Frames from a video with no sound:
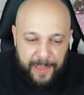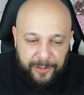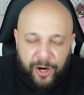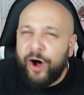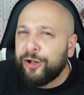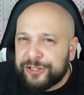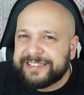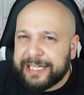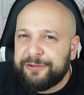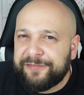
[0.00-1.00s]
all the
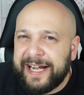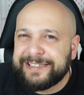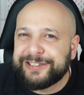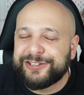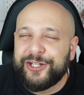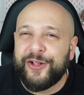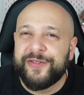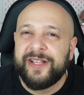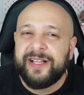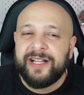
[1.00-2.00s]
sacrifices
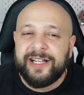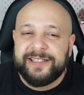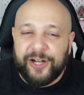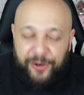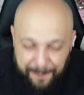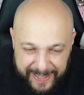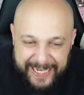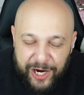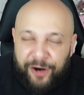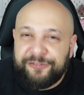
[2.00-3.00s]
done they are
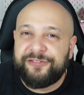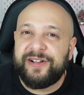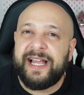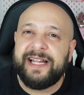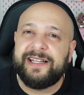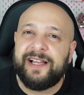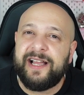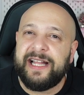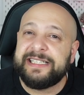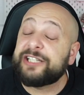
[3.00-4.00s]
paying off and uh,
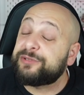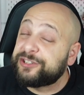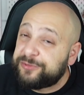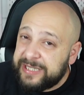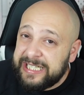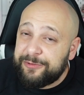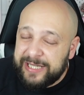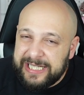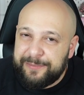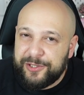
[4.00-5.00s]
and that was really
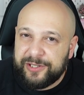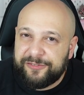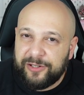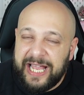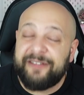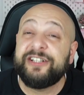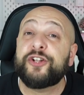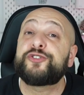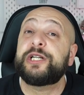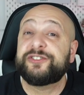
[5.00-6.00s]
really beautiful having the
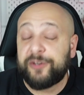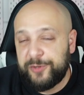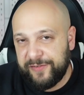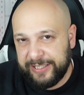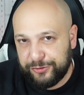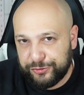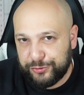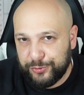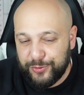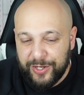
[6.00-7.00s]
trust from Juventus
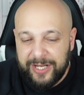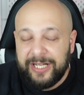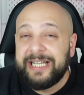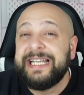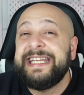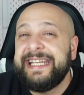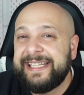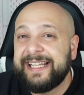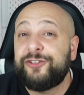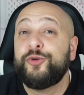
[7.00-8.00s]
to lead
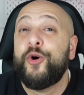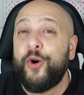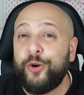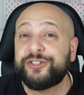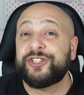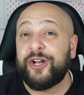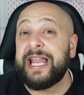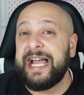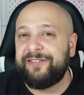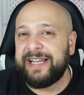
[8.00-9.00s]
and to host a
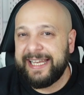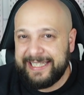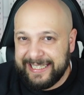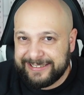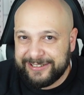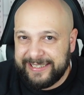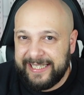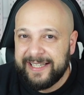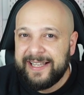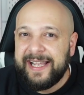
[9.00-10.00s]
live like
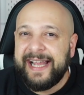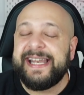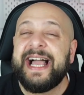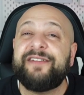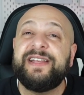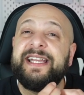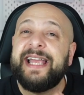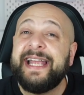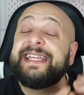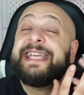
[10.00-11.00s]
yesterday and having
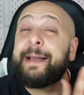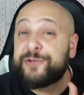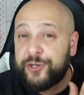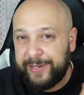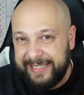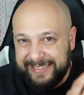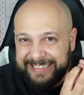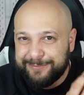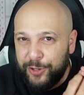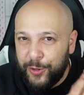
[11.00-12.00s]
and capturing
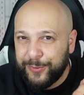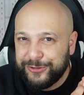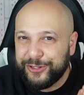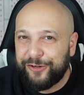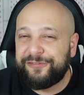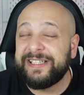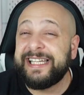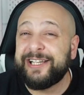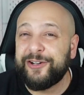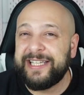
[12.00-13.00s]
these moments of
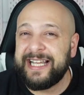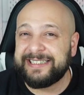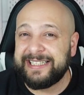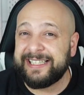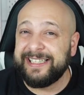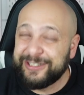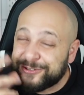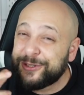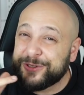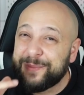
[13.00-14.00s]
Federico Chiesa that in a
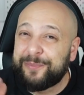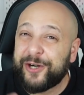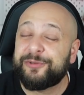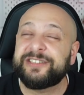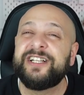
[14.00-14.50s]
certain part was